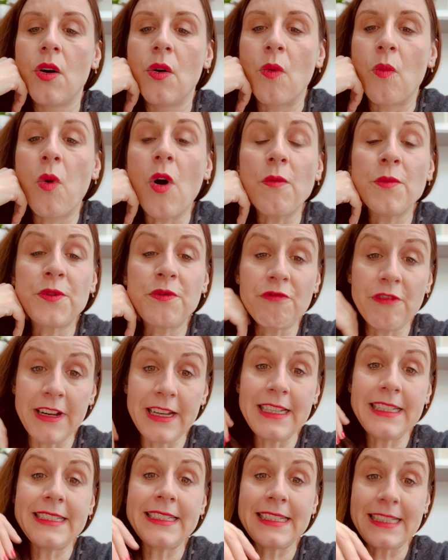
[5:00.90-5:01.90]
What was
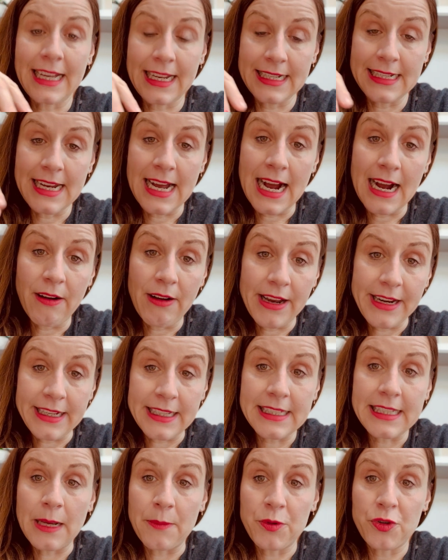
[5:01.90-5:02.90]
really stand out and
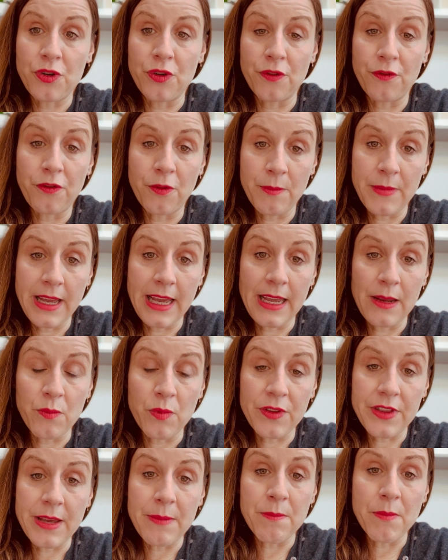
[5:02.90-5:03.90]
exceptional for me within